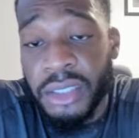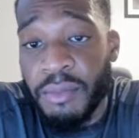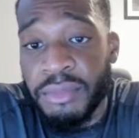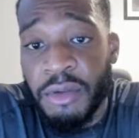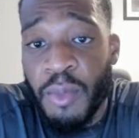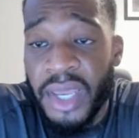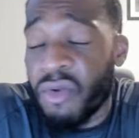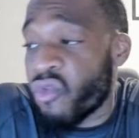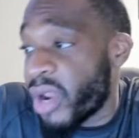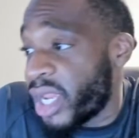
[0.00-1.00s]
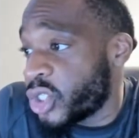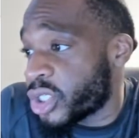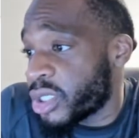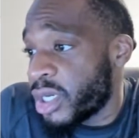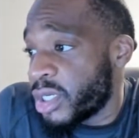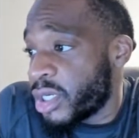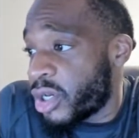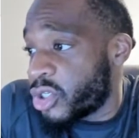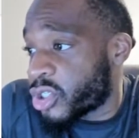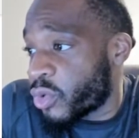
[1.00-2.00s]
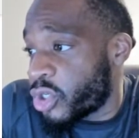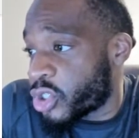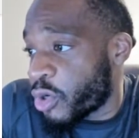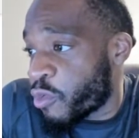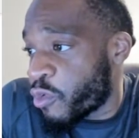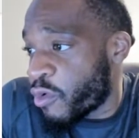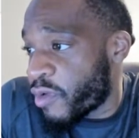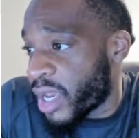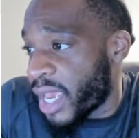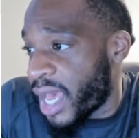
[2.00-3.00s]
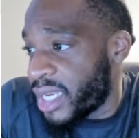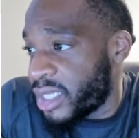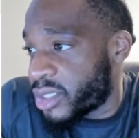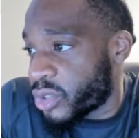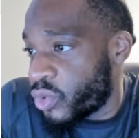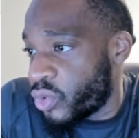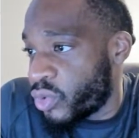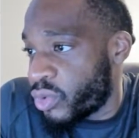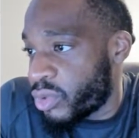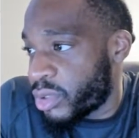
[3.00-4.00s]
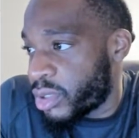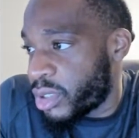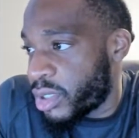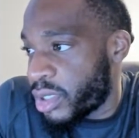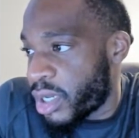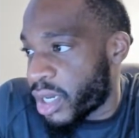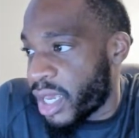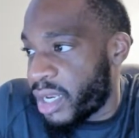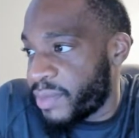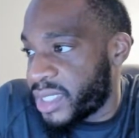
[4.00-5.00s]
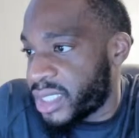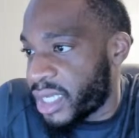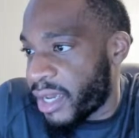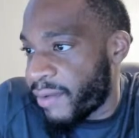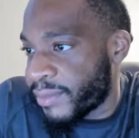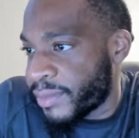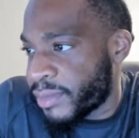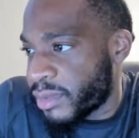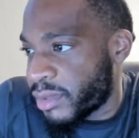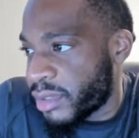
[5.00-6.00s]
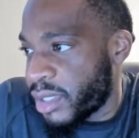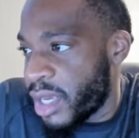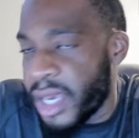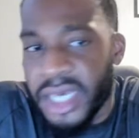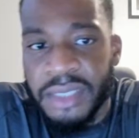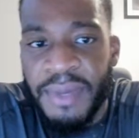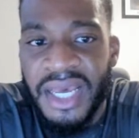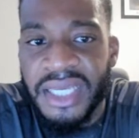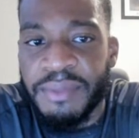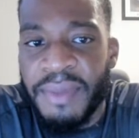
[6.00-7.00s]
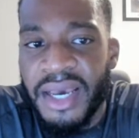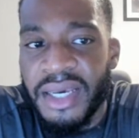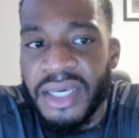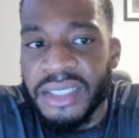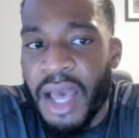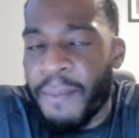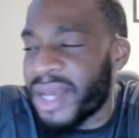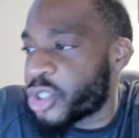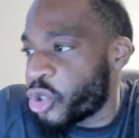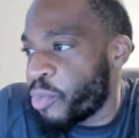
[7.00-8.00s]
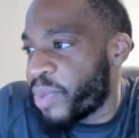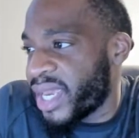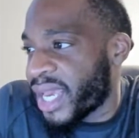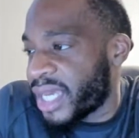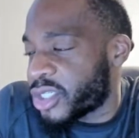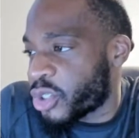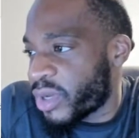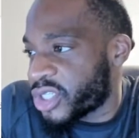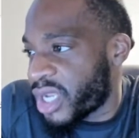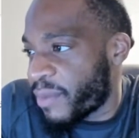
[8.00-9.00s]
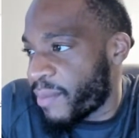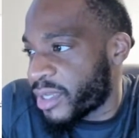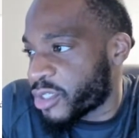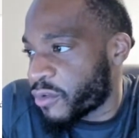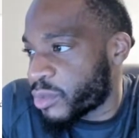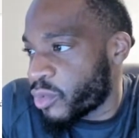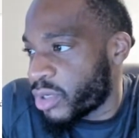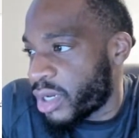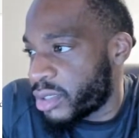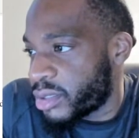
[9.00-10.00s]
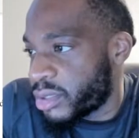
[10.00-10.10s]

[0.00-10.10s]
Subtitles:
some domain and range, and so on and so forth. Okay, okay, let me see that. Am I too big, guys? Should I make myself smaller?